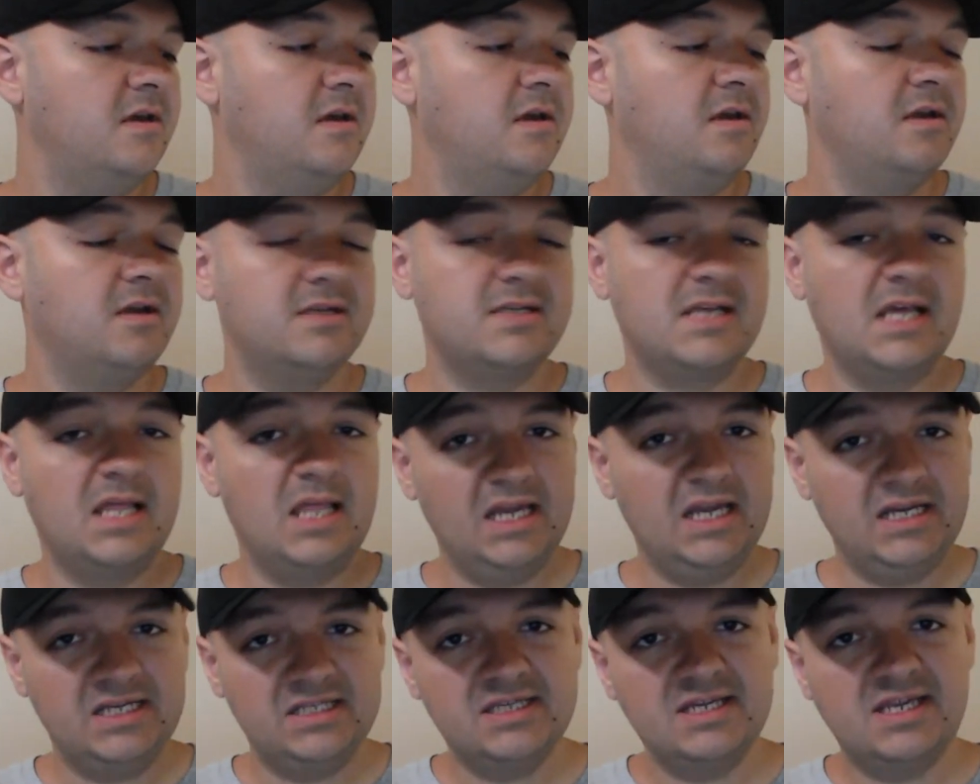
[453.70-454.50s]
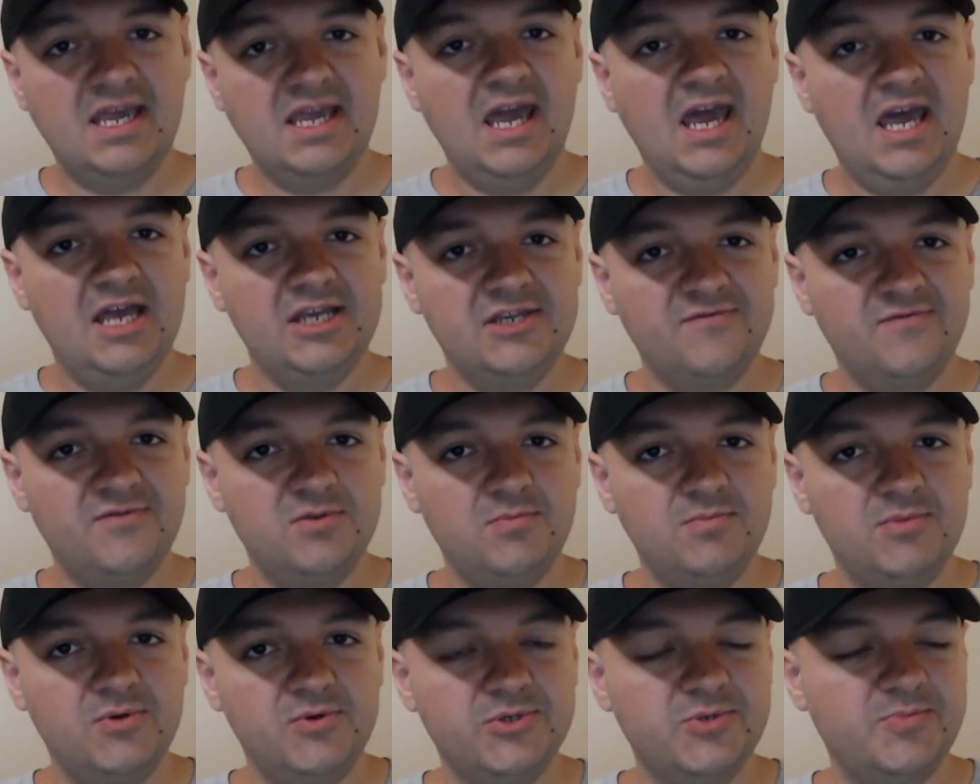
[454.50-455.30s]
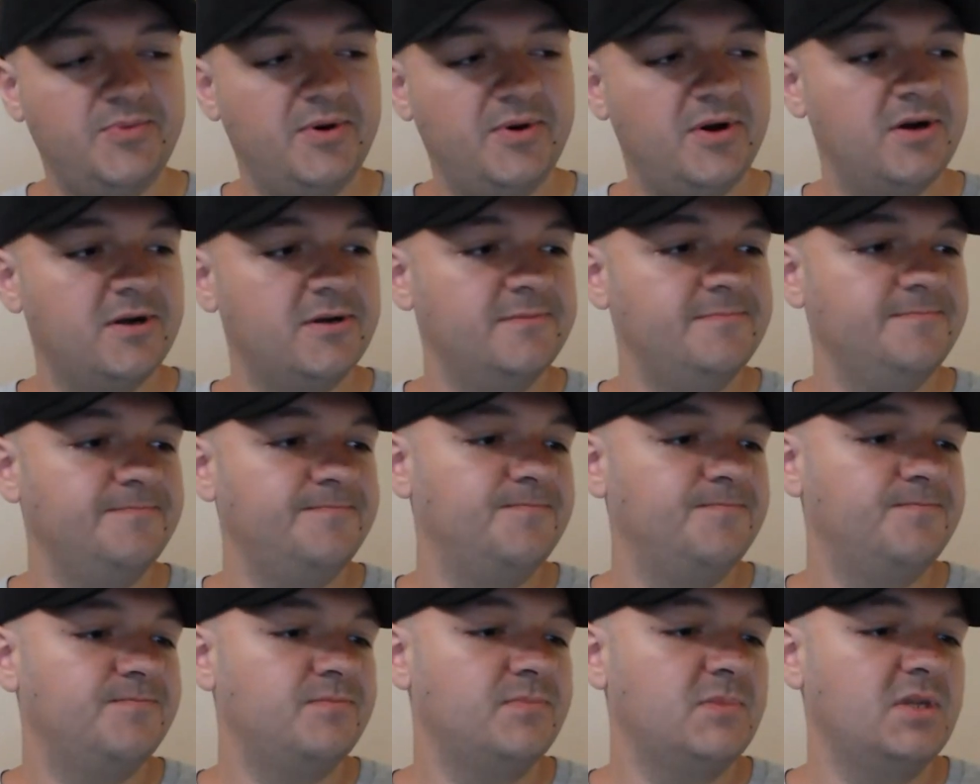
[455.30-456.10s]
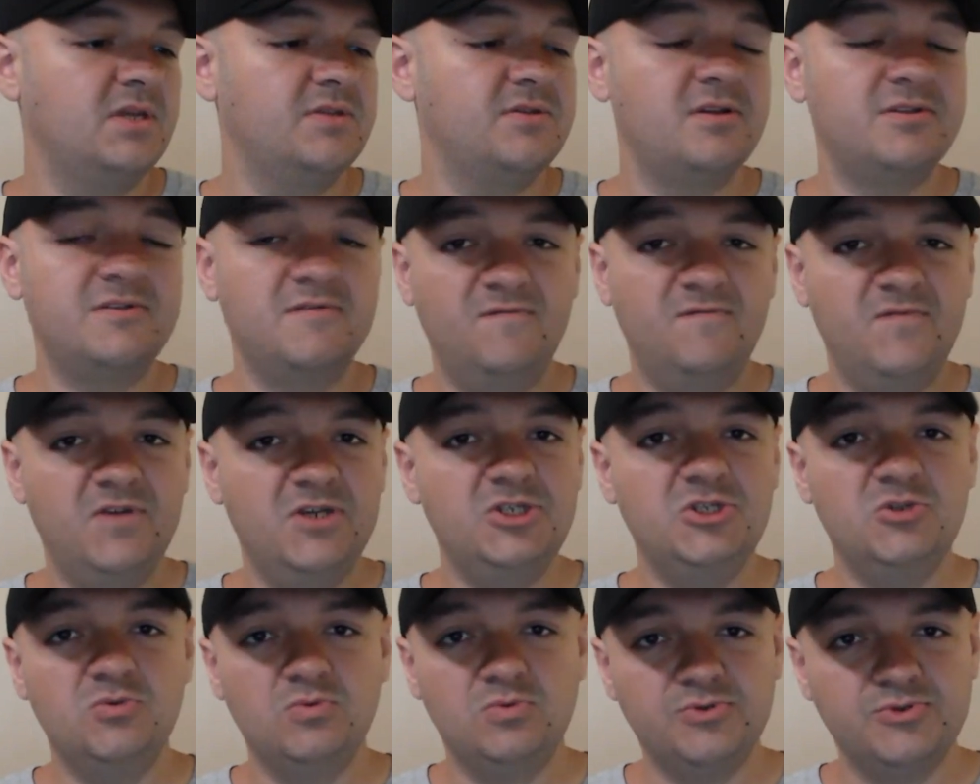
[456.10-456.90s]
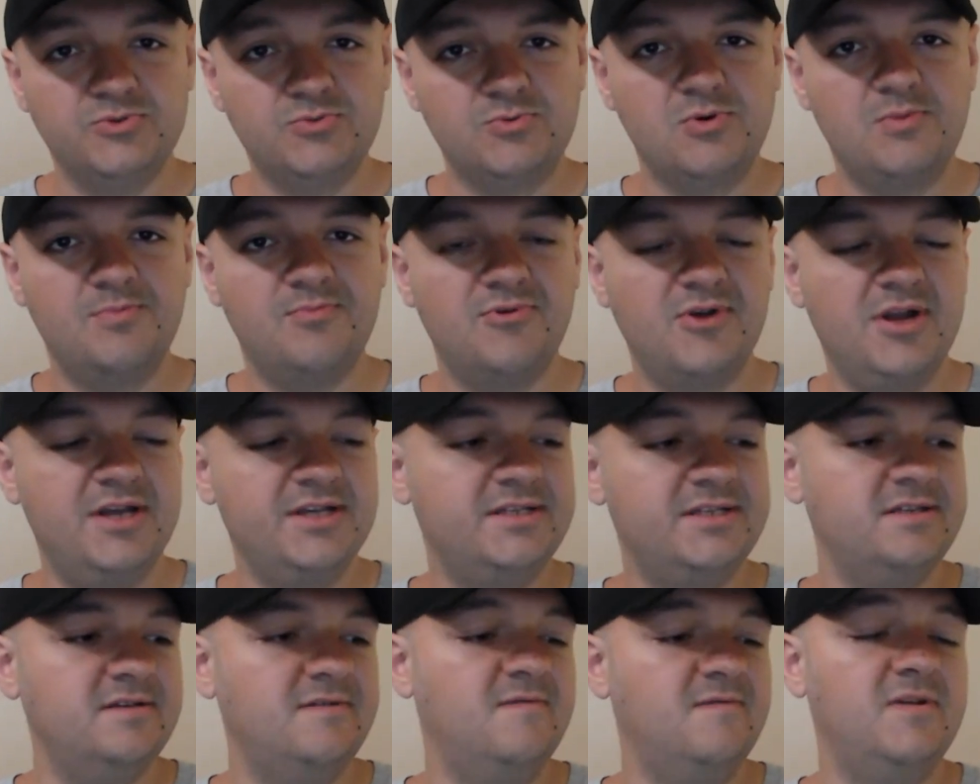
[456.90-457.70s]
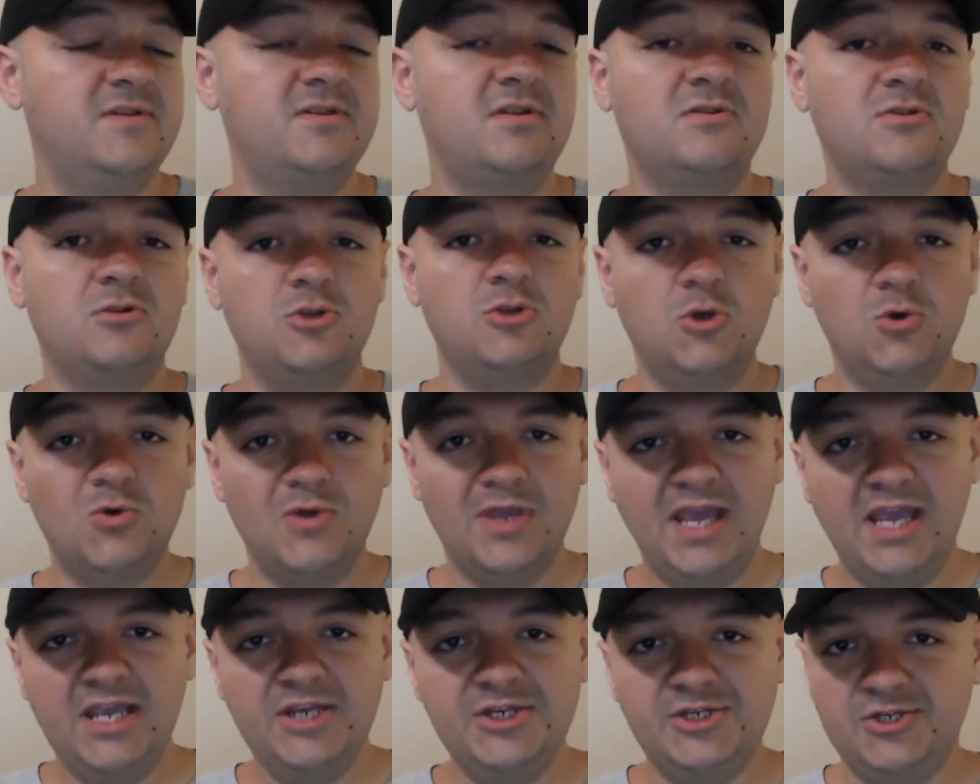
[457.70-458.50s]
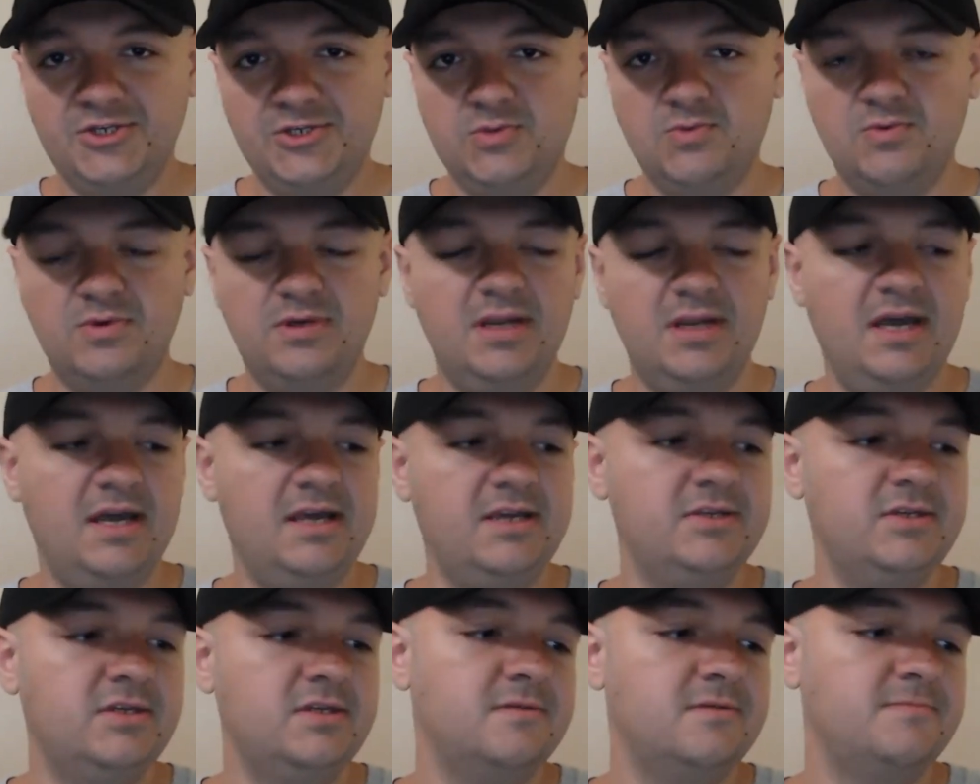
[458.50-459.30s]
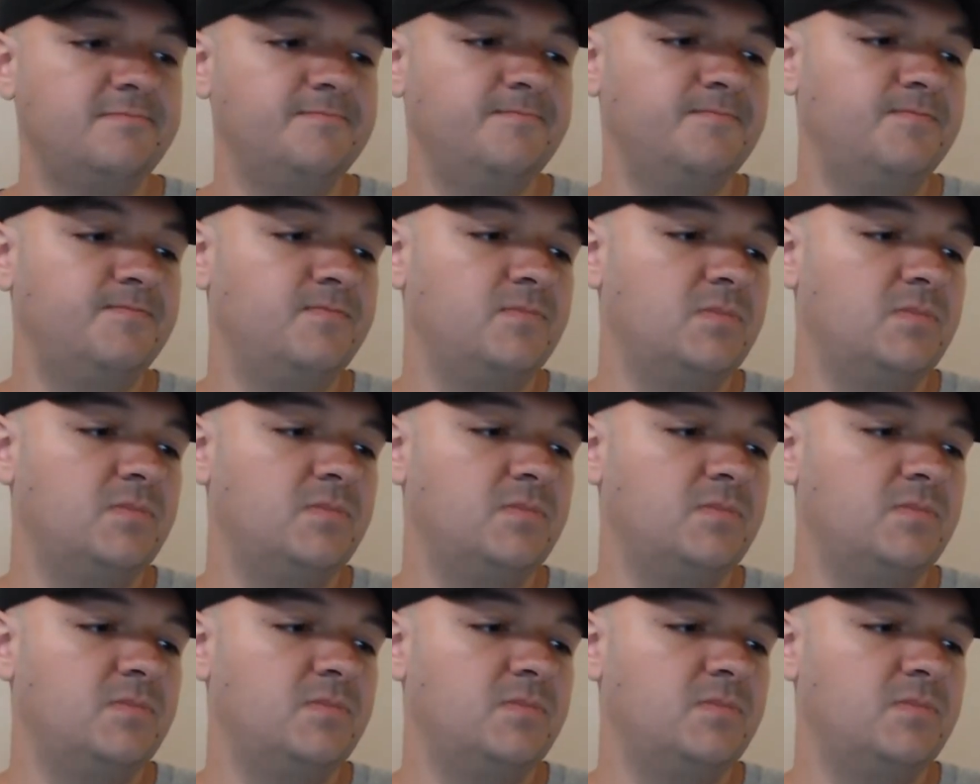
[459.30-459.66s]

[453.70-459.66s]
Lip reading: Because I liked the cast for the most part. I thought the visuals were impressive. I thought the locations were nice.